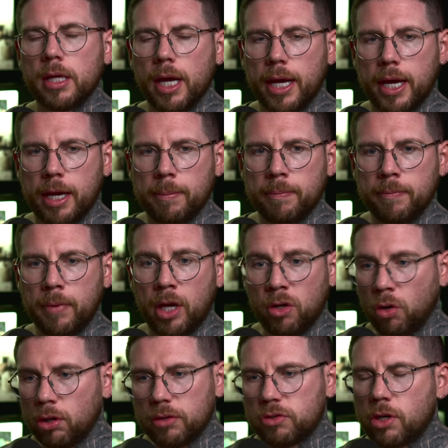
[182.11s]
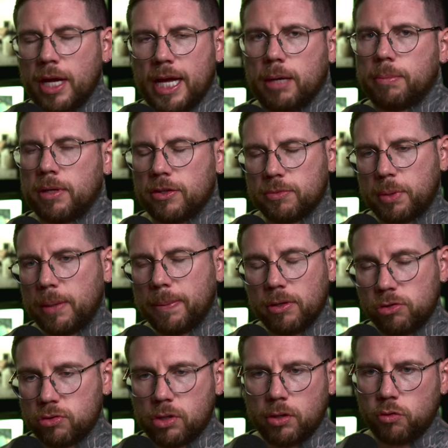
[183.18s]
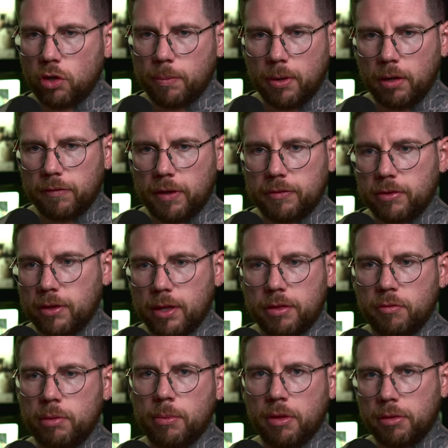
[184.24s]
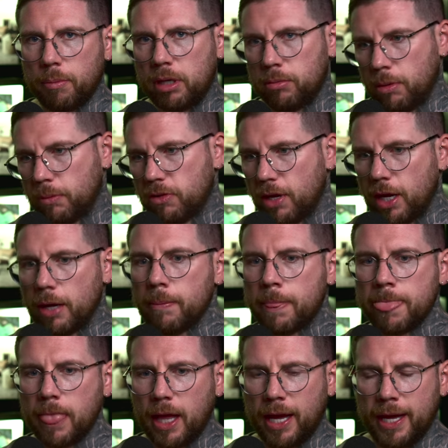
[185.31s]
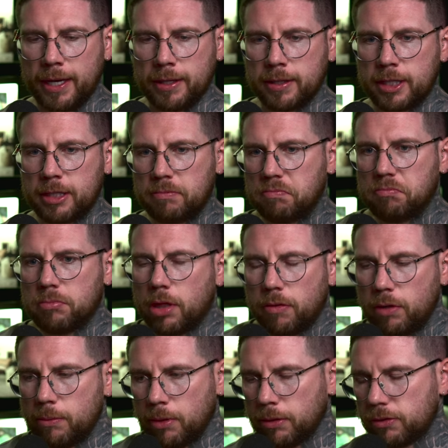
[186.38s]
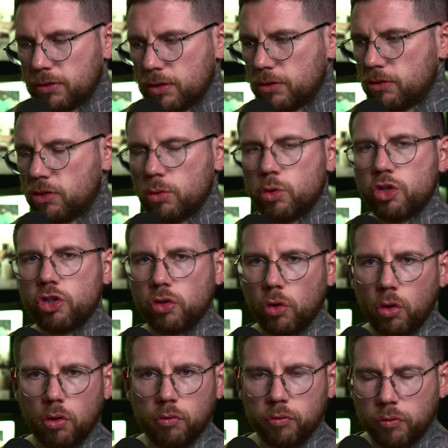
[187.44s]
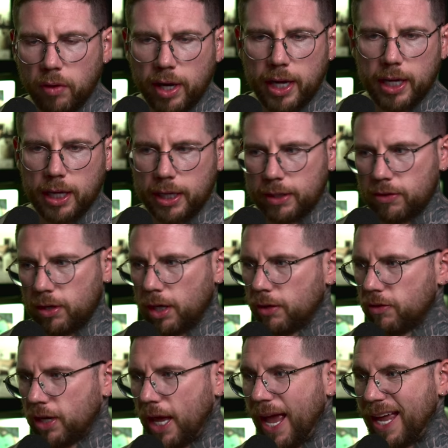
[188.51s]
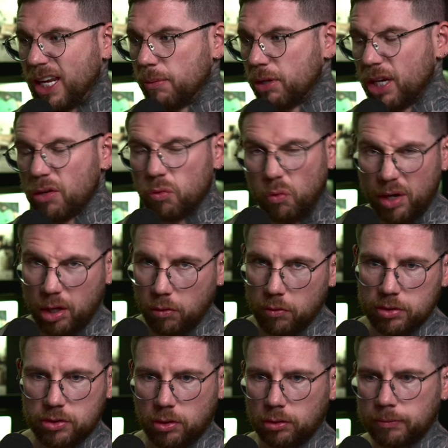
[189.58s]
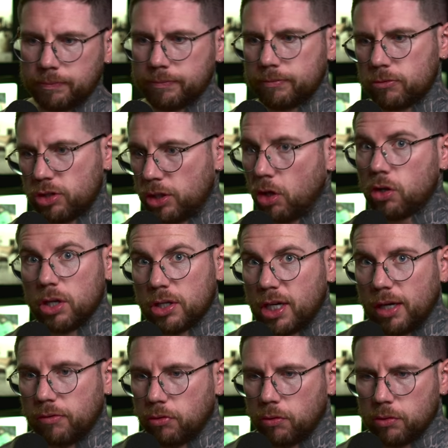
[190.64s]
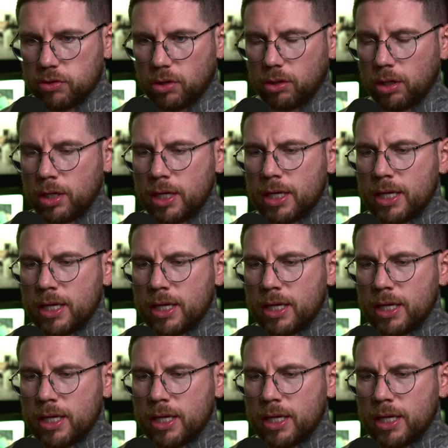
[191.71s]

And all that's going to happen is people are just going to drop off after the 3 month minimum term. And 3 months is too short, really, to get anybody a real result. So you're not going to deliver a result.